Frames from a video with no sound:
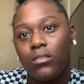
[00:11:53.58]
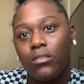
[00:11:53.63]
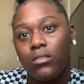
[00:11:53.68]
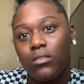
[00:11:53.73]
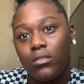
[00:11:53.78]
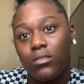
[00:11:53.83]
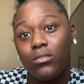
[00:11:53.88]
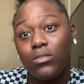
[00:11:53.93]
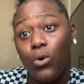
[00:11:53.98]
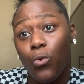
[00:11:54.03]

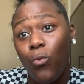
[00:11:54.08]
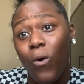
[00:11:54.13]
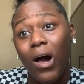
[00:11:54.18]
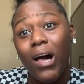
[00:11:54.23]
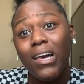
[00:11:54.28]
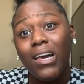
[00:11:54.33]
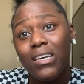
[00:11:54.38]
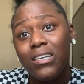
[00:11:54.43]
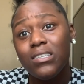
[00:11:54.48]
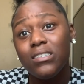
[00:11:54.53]
So why
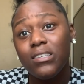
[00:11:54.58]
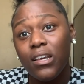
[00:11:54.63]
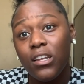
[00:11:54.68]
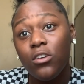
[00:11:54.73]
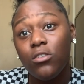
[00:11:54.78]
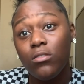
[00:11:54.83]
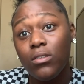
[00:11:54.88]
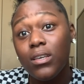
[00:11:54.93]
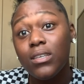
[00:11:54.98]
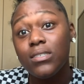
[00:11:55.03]
he's sending
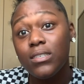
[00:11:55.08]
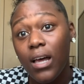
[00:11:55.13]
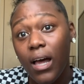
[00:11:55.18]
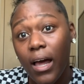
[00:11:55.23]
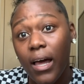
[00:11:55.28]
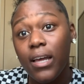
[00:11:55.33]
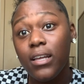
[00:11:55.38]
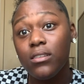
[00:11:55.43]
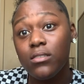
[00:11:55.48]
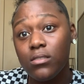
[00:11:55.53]
these
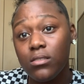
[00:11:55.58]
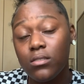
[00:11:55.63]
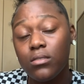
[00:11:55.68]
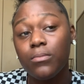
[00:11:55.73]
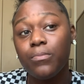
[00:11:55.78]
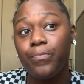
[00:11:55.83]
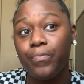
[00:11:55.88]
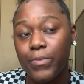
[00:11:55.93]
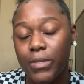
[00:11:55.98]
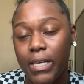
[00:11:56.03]
signs?
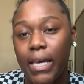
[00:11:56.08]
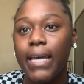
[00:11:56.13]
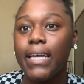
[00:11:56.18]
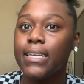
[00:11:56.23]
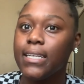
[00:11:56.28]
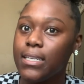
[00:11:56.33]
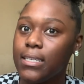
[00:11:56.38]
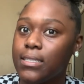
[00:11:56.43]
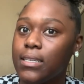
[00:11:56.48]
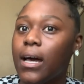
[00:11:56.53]
Take
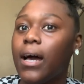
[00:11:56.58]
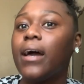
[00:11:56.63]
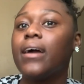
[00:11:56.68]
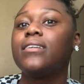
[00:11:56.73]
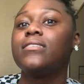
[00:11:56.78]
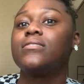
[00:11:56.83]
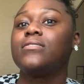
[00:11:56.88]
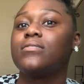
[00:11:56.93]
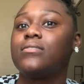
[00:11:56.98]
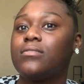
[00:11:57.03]
these
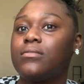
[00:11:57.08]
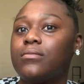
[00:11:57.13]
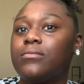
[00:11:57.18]
signs.